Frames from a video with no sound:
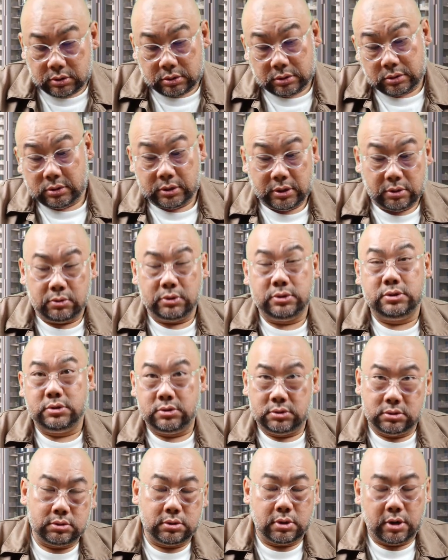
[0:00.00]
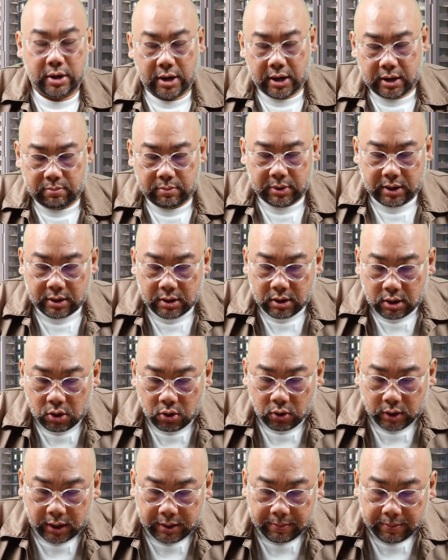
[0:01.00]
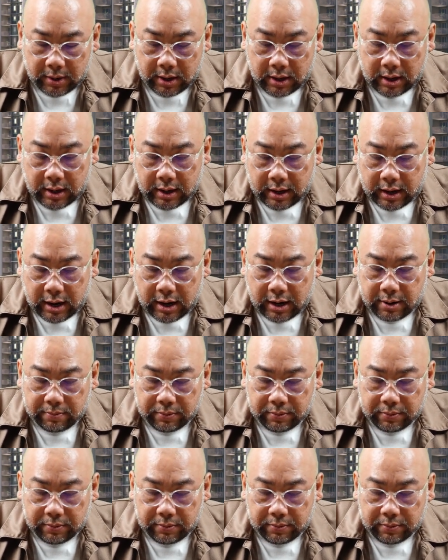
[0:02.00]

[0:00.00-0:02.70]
Oh, that was a nightmare. Okay, I